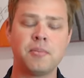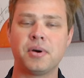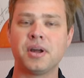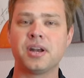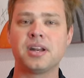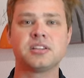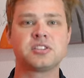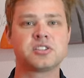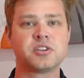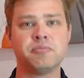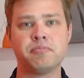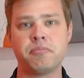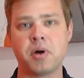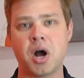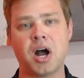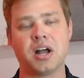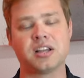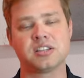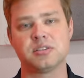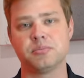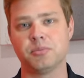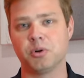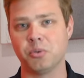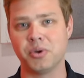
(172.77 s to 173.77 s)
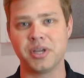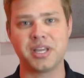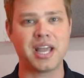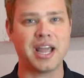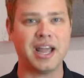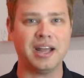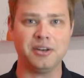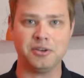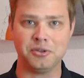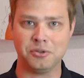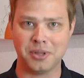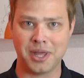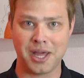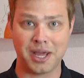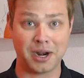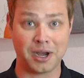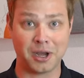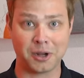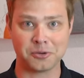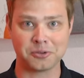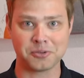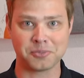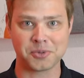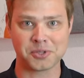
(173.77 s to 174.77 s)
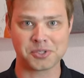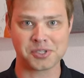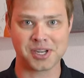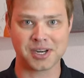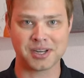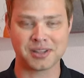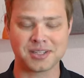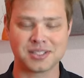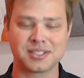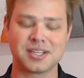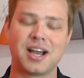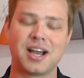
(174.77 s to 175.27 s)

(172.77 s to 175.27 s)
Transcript: but it's impossible. We can't do that 100% of the